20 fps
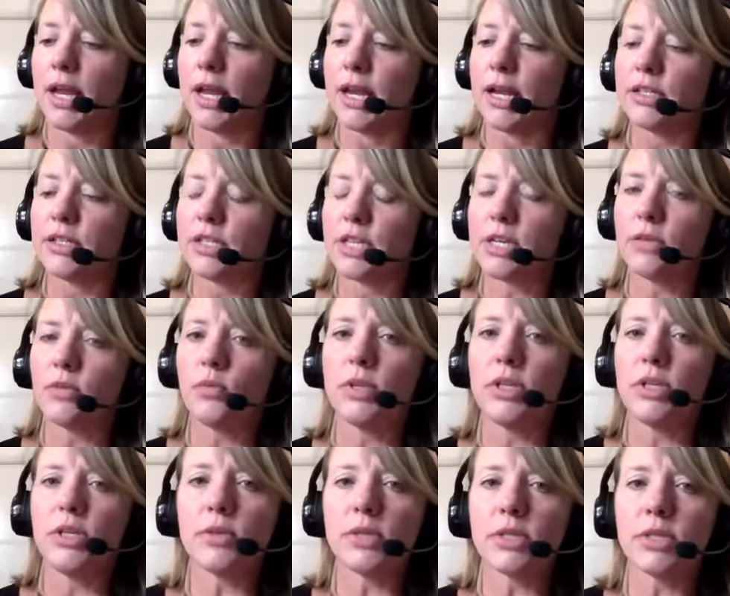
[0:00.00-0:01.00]
Now, John, when
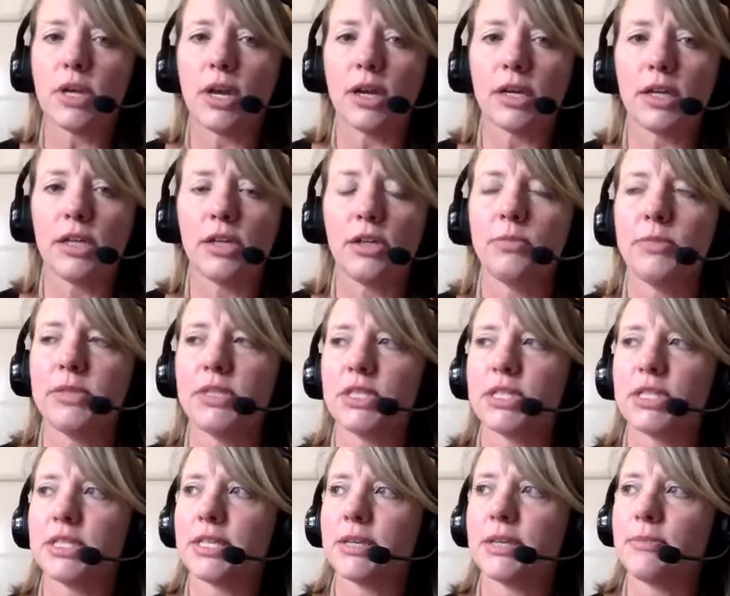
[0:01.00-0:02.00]
you were talking, you
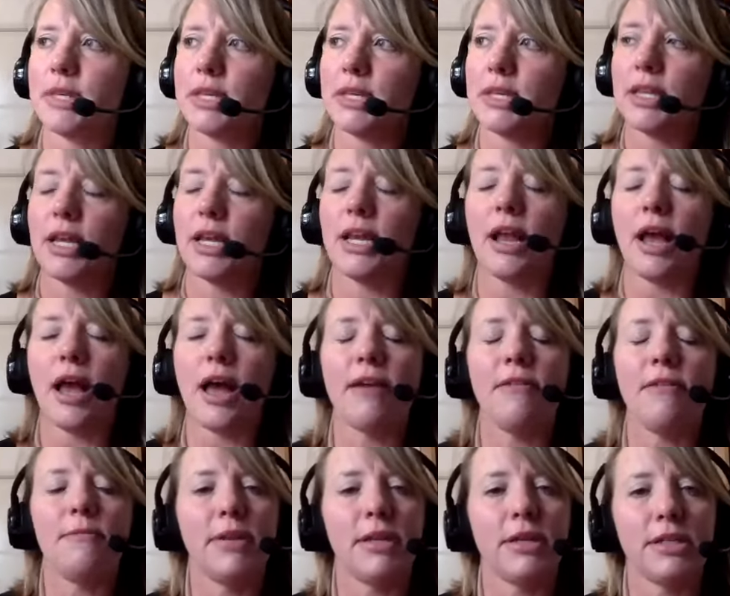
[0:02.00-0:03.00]
mentioned something that
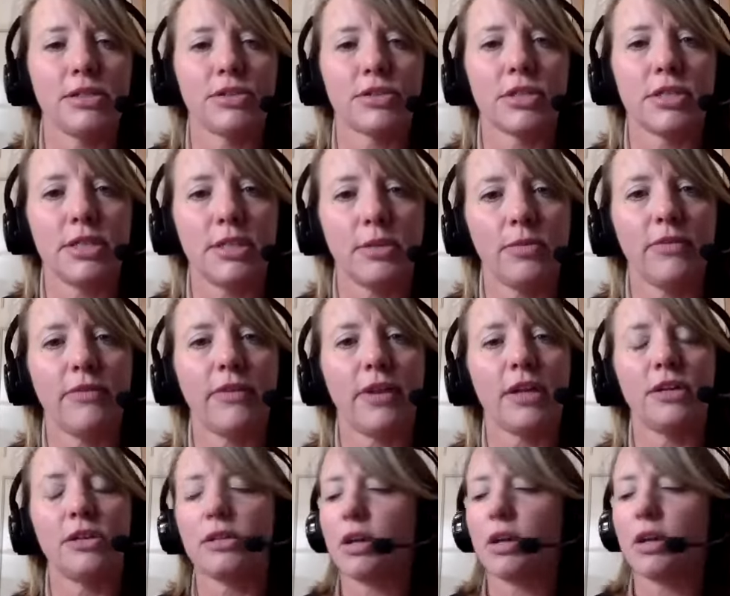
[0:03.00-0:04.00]
I've been interested, we've had
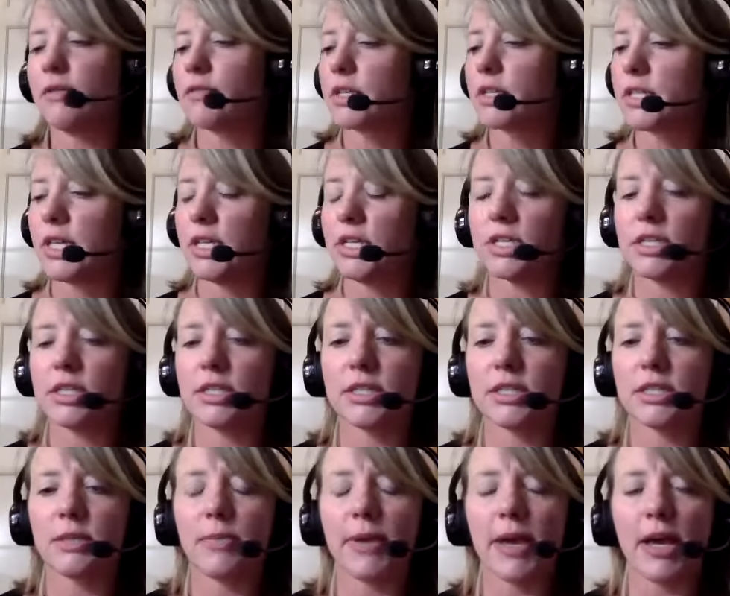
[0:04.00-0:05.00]
good
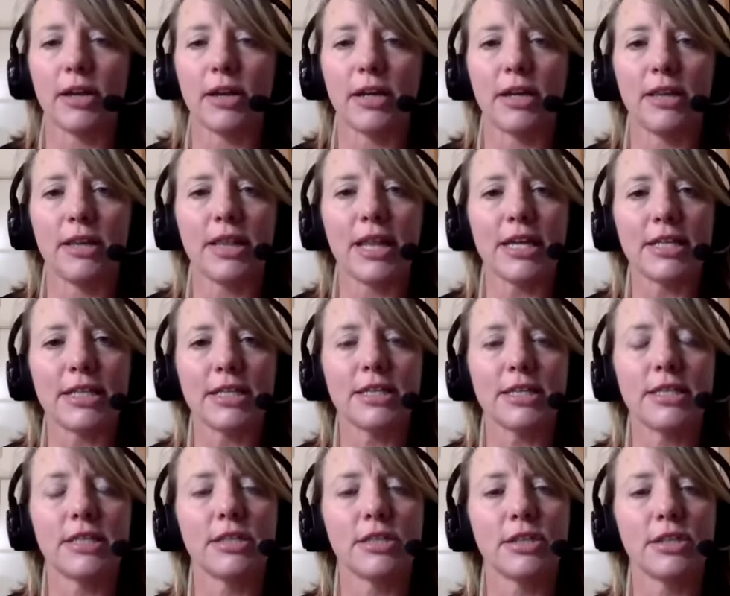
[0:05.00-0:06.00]
conversations about it, and that's
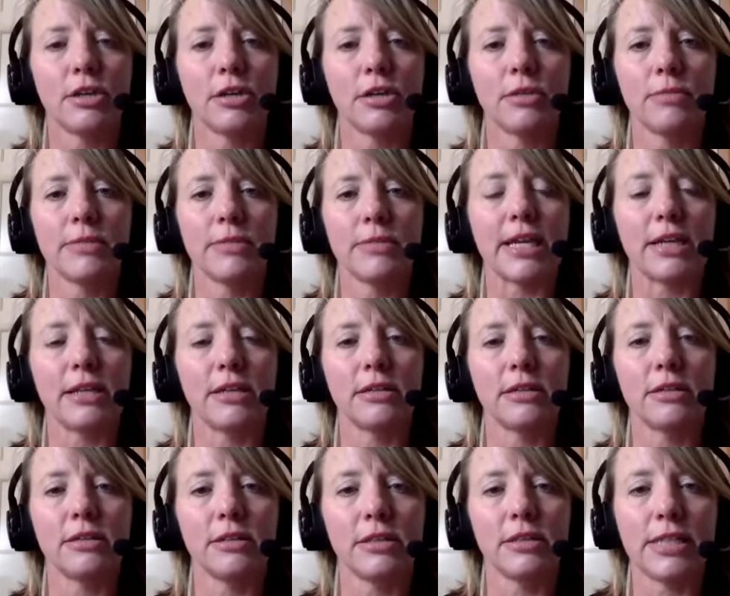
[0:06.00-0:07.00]
this term
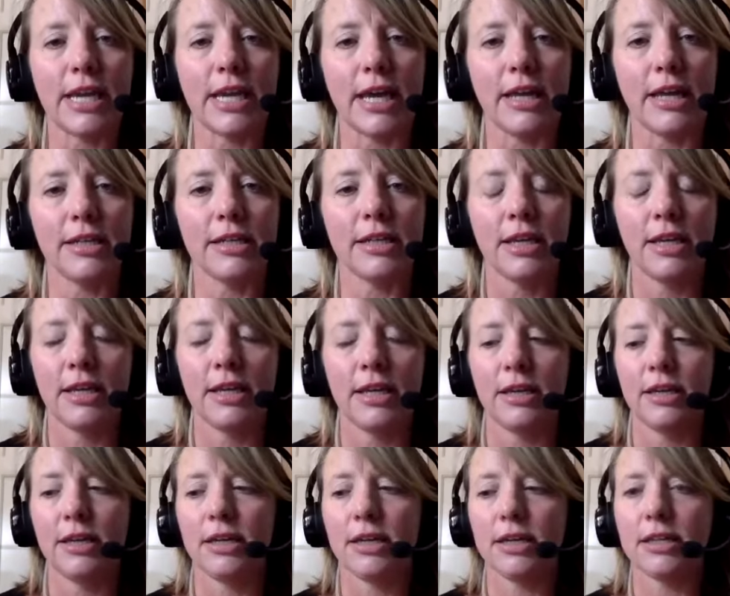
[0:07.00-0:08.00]
technical debt.
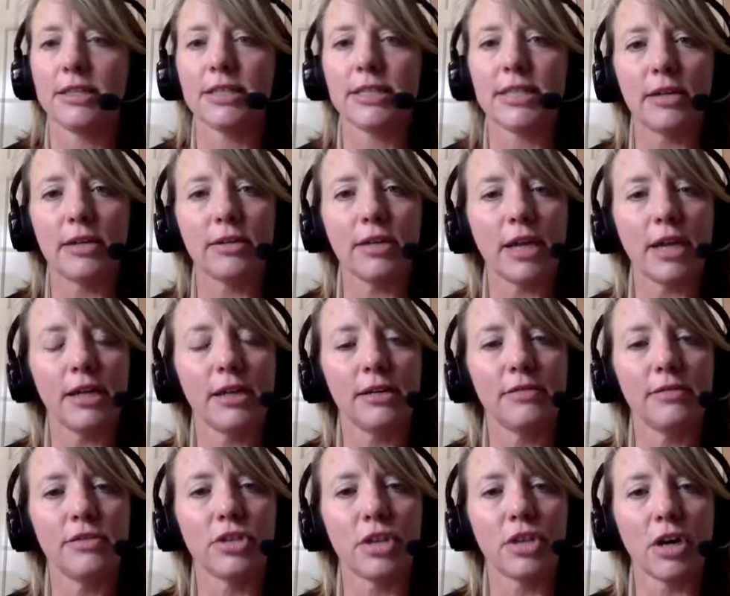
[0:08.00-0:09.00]
It can sound kind
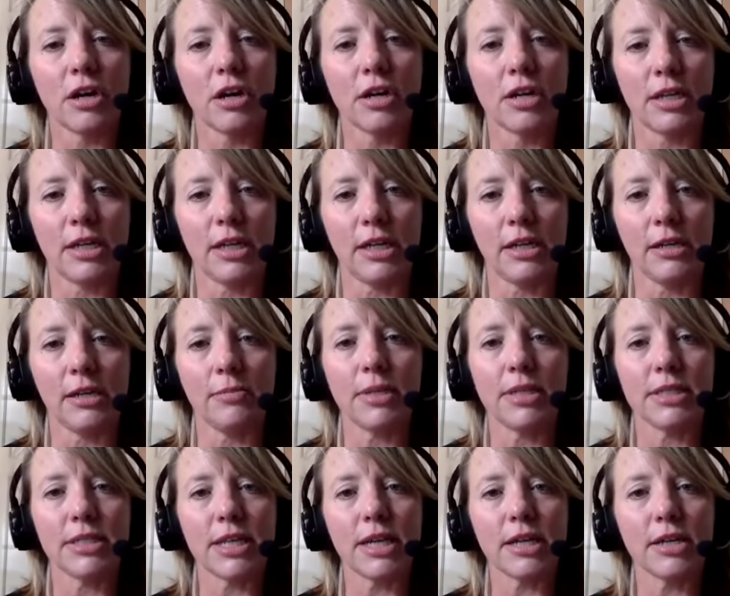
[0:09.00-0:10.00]
of jargony, but
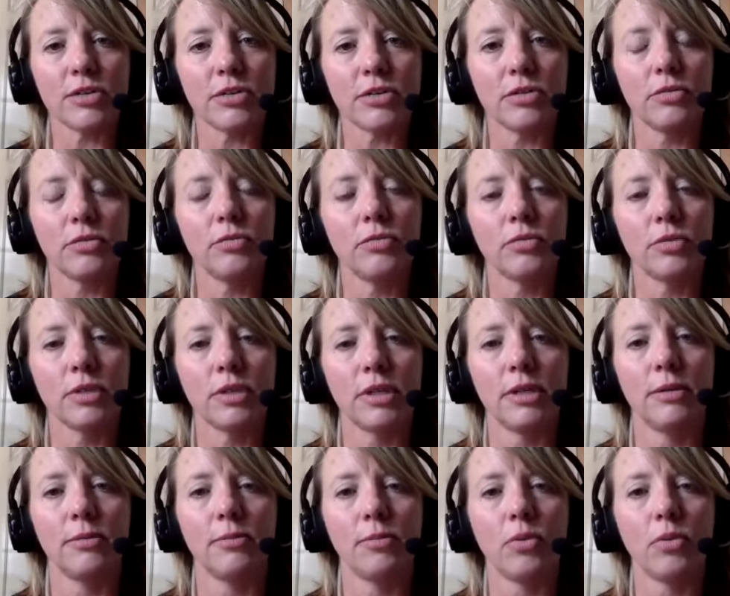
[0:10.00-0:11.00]
it's actually really
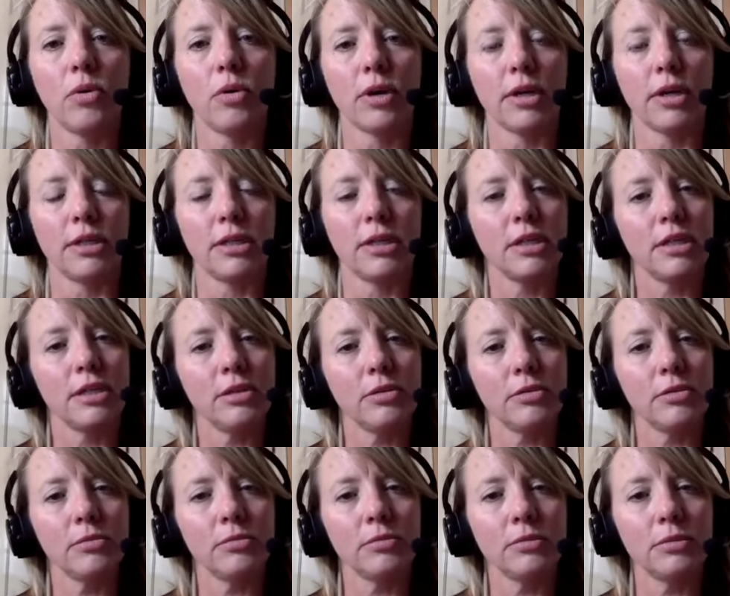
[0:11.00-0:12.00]
important. Can
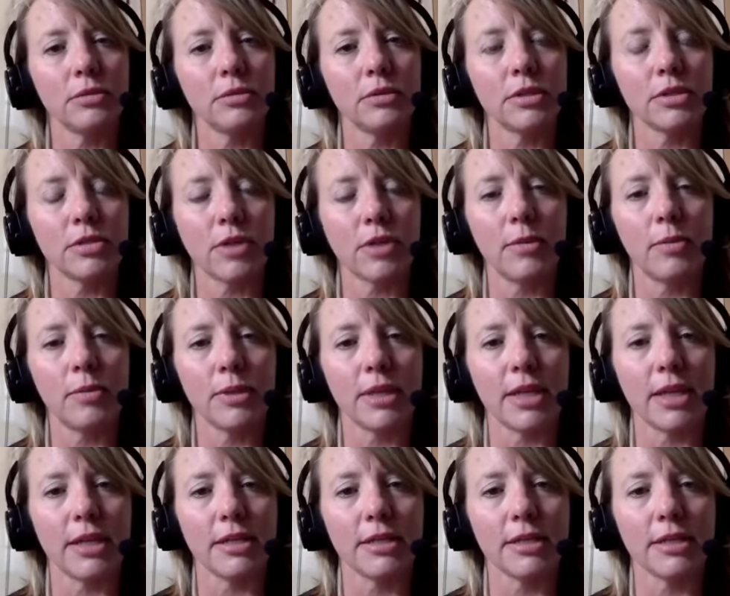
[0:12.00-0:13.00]
you describe what
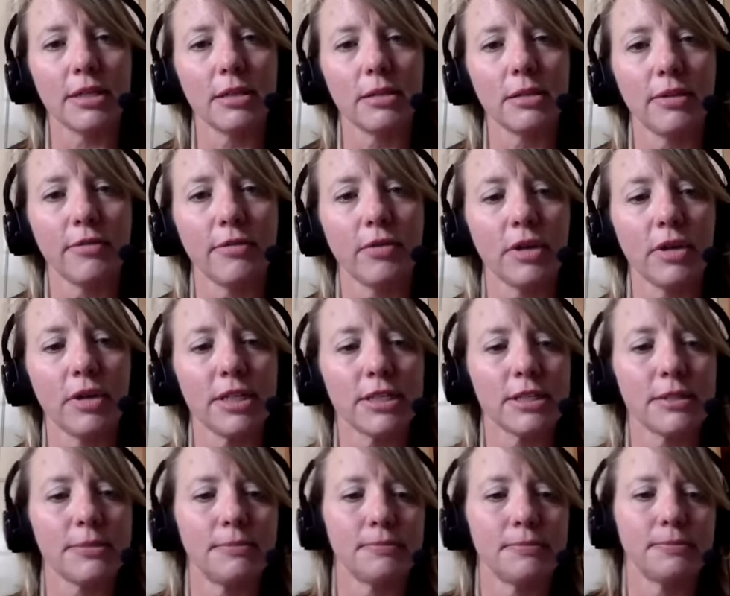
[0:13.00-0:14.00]
that is a little bit for us?